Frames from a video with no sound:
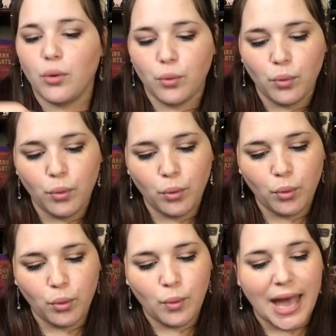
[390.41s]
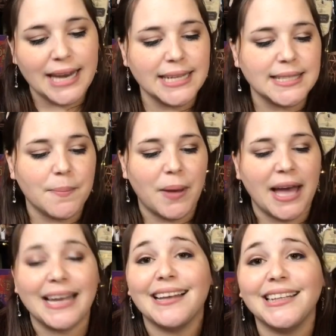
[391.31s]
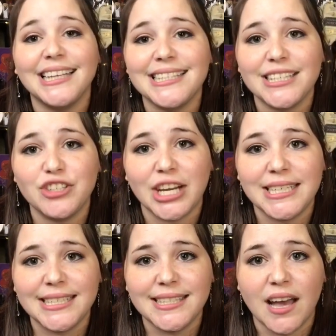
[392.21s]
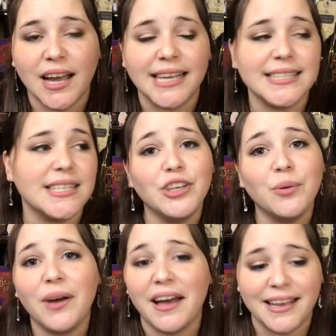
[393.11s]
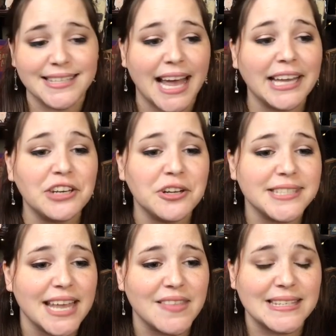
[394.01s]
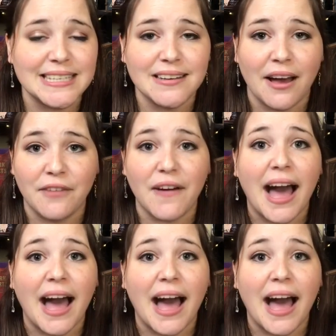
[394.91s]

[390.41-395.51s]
Ooh, and it's by Alyssa J Designs. You guys, I cannot say this enough.